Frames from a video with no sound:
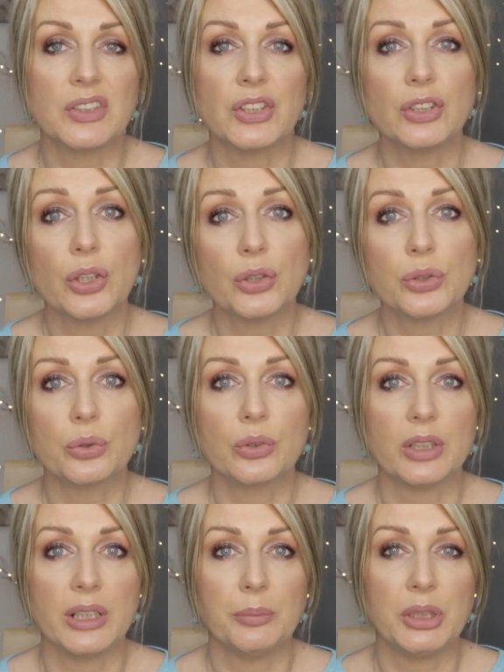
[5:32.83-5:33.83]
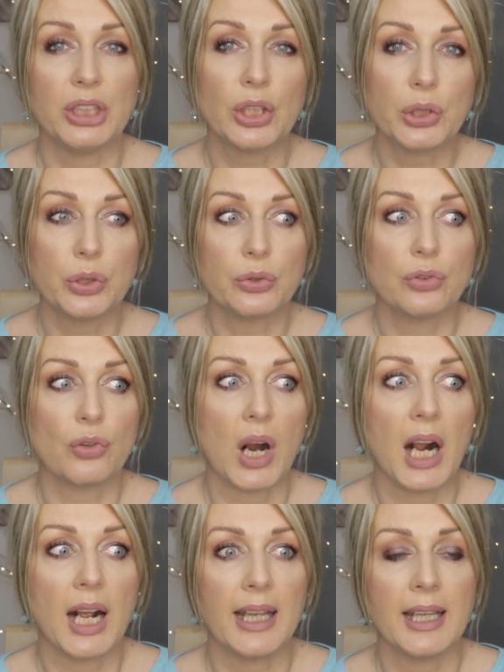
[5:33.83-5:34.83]
So it's not too creamy, not too
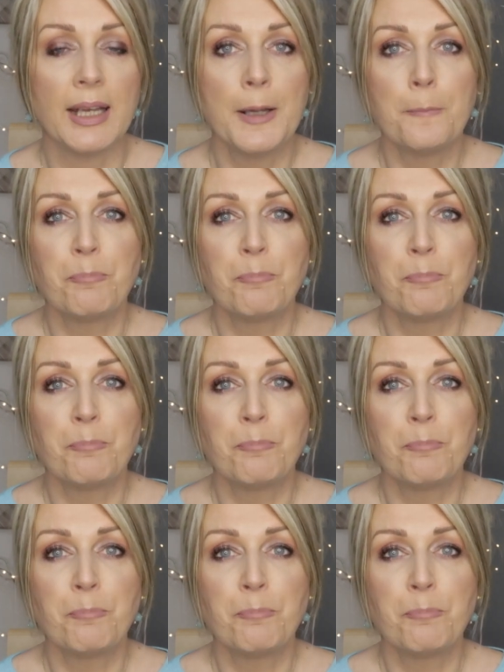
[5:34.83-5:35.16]
dry,